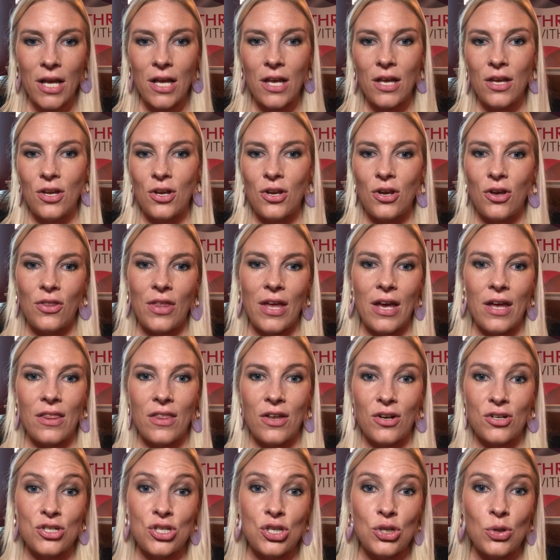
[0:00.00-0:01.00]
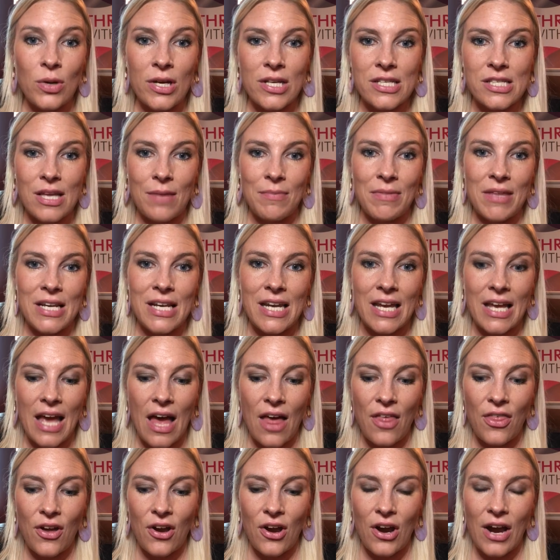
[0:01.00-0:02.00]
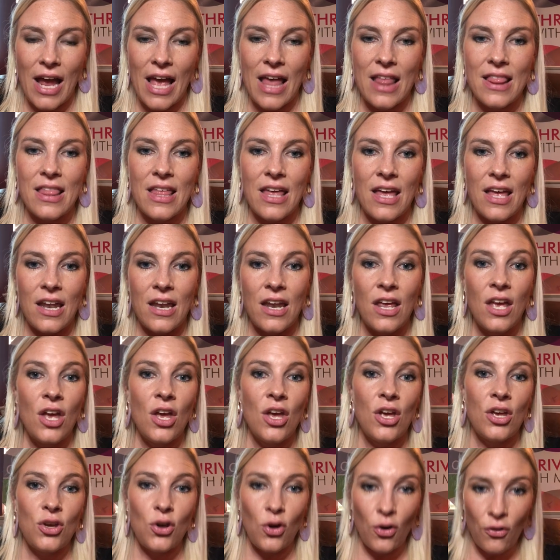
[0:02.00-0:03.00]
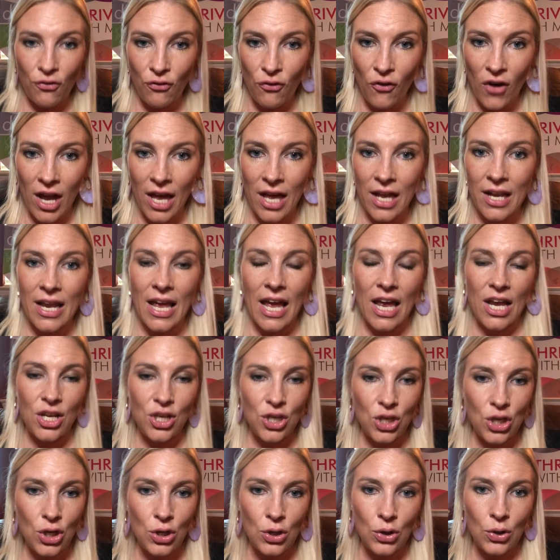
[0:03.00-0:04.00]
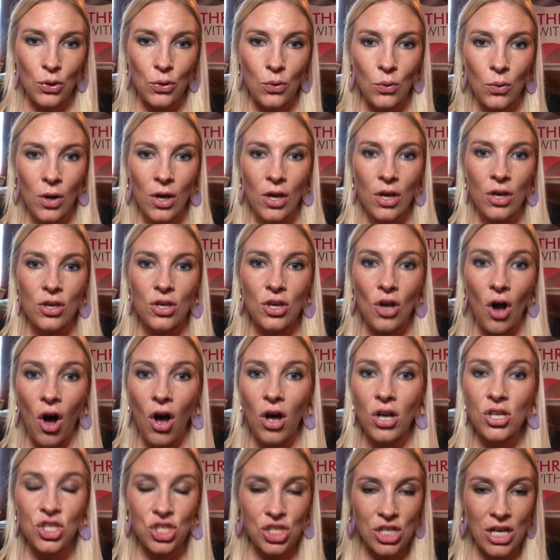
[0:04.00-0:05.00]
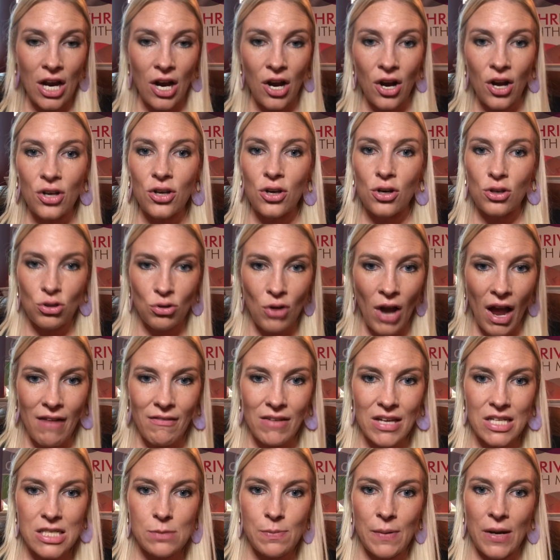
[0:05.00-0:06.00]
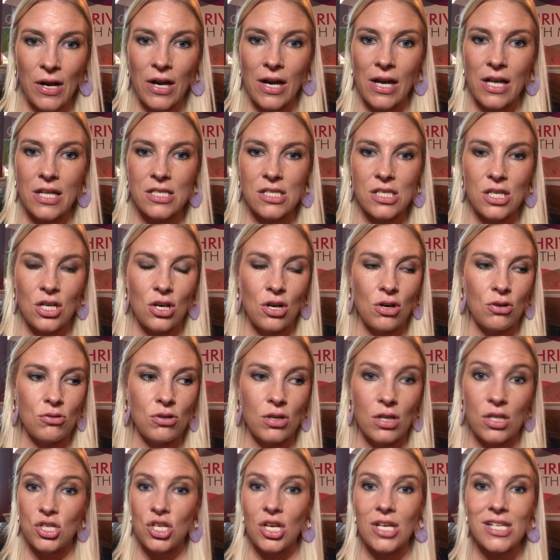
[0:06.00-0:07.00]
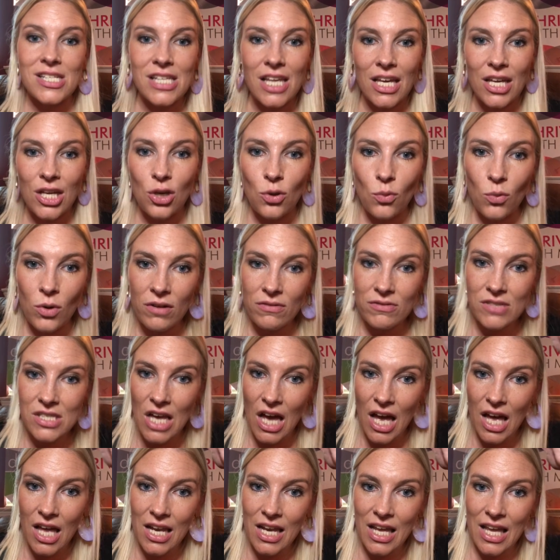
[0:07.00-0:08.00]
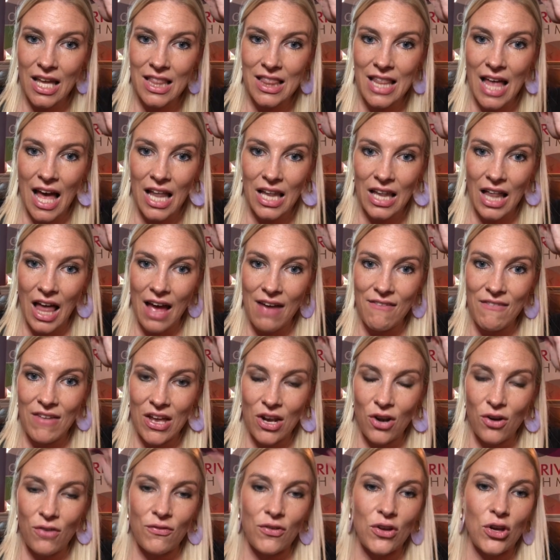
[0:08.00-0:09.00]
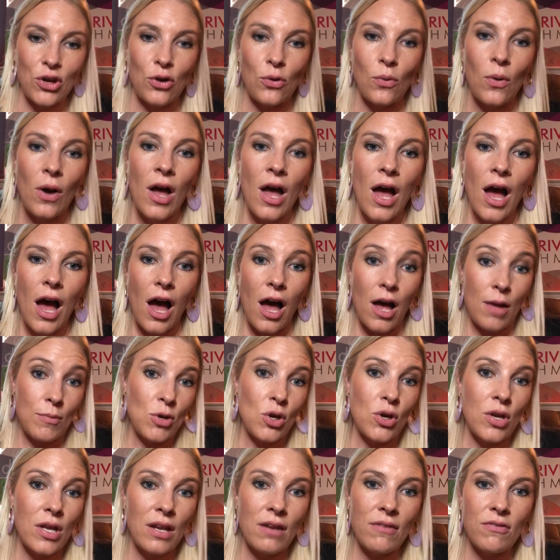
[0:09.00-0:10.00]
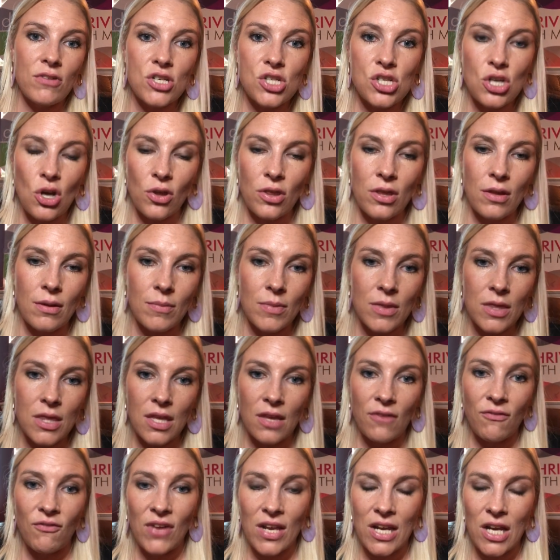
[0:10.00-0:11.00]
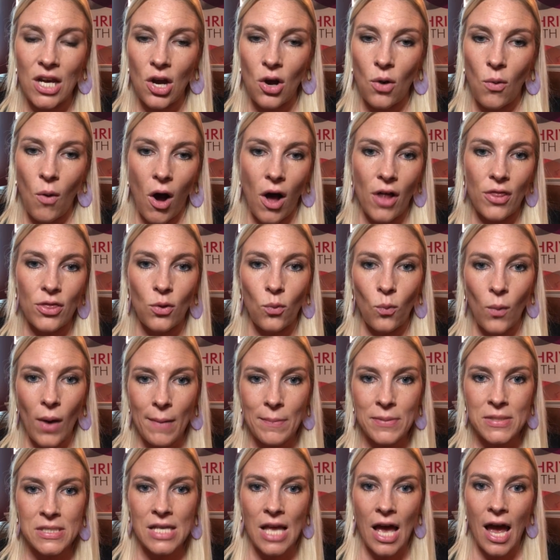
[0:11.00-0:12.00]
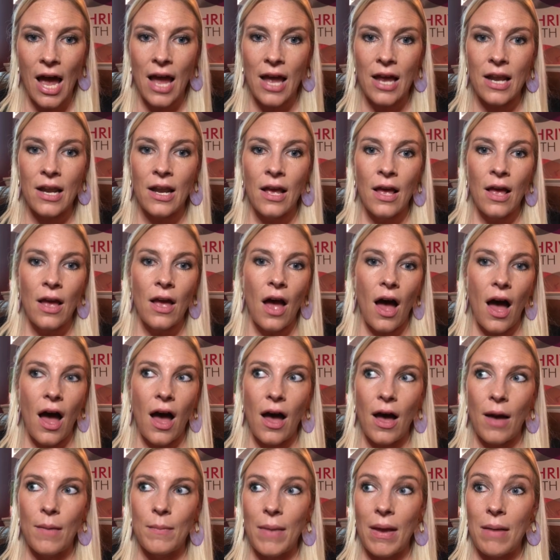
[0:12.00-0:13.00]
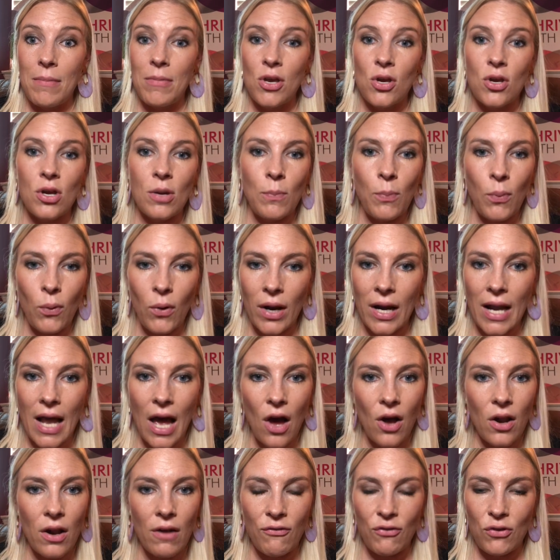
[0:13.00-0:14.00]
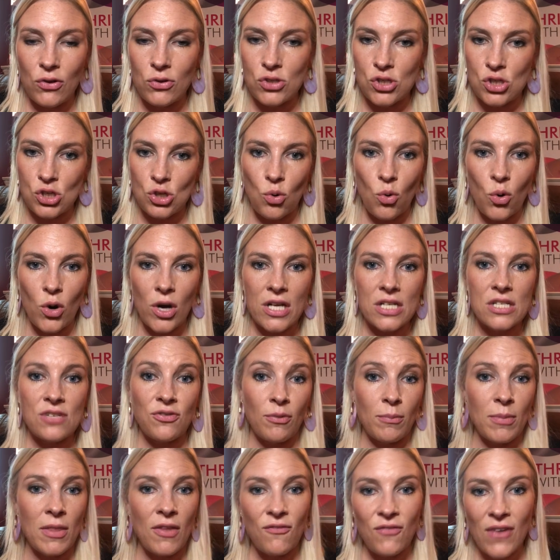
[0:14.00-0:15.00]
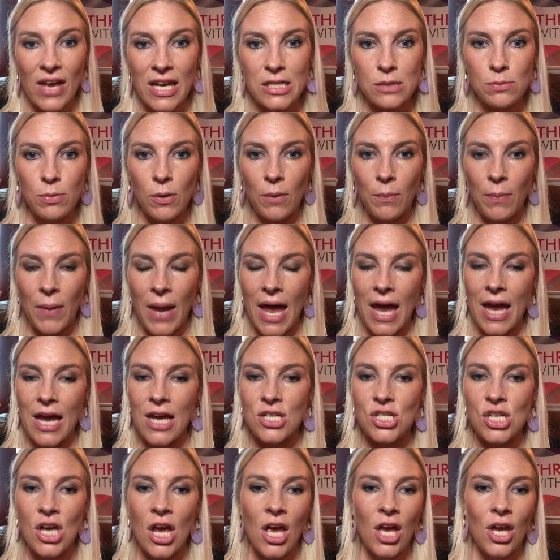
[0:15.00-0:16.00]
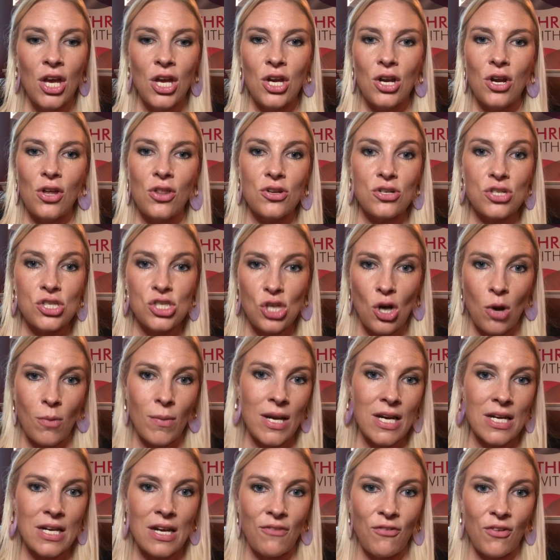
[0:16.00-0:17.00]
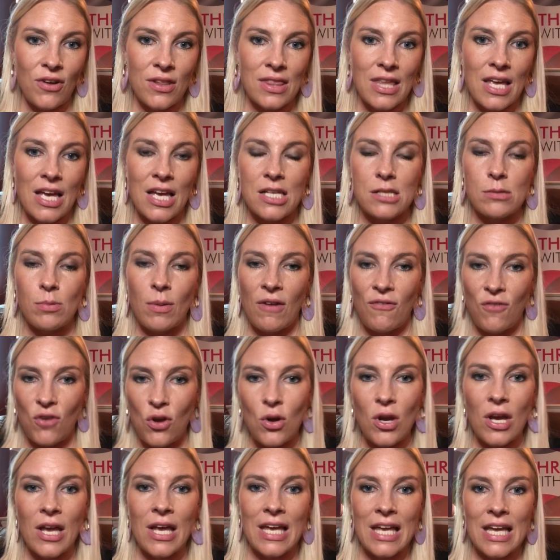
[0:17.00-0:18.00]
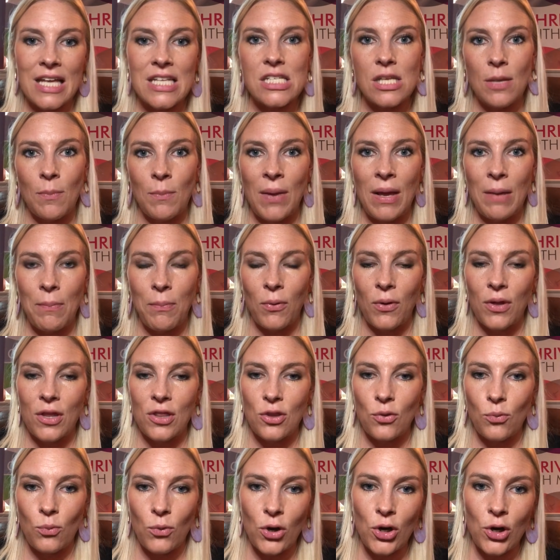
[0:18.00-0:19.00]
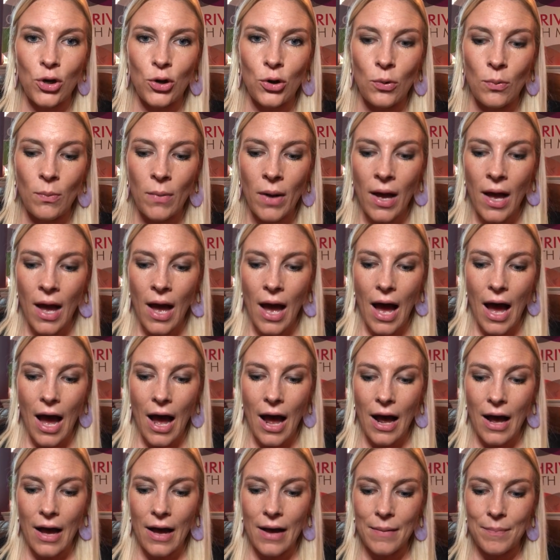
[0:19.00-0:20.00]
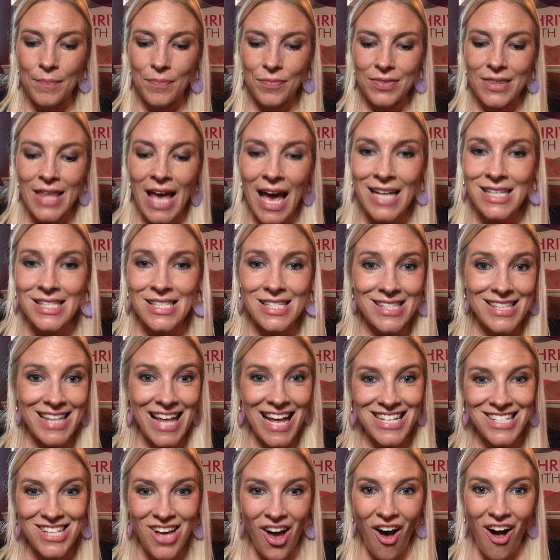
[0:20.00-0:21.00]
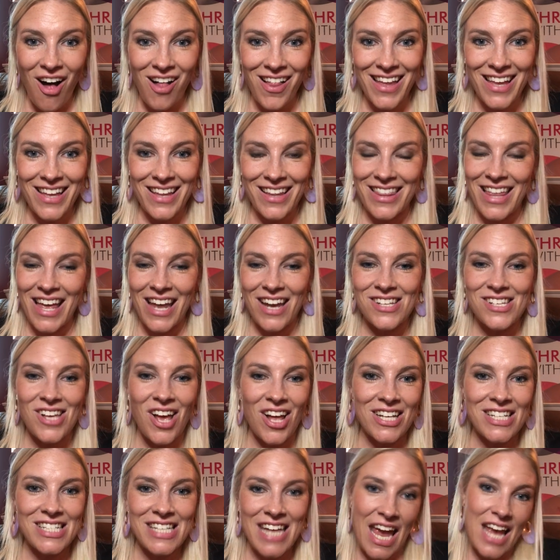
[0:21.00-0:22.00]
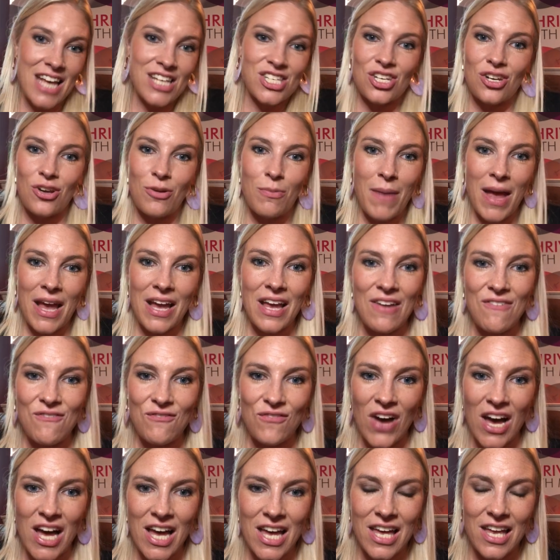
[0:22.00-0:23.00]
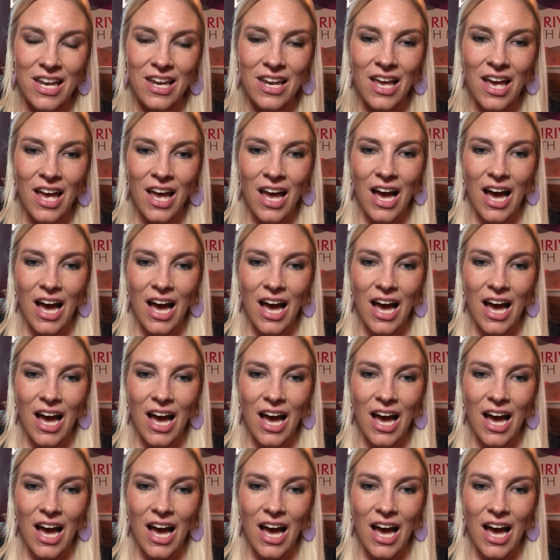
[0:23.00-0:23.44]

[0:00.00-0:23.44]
You know, they're doing something together, and then your friend and y'all share your Thrive experience, you know, just like you would have done in that live interview. You can even show them the video on the website. Maybe you could print out a few stories from the Facebook page. You know, there's so many different things, but if you can get some people in the room, that's all it takes. You know, make it fun.